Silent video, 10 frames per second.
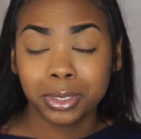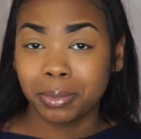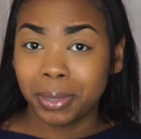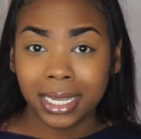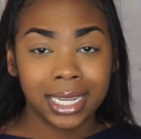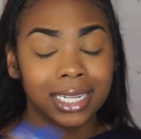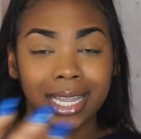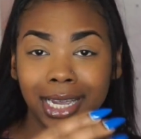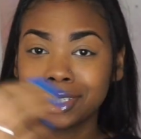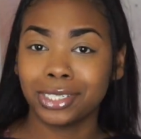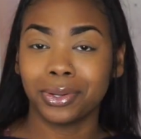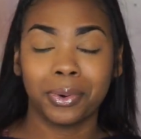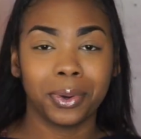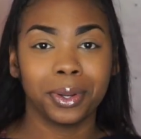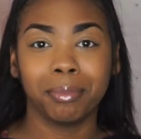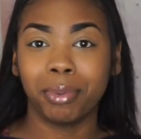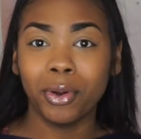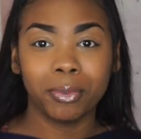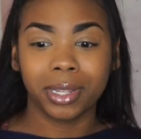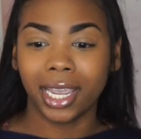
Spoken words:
was beat, lashes on, boom.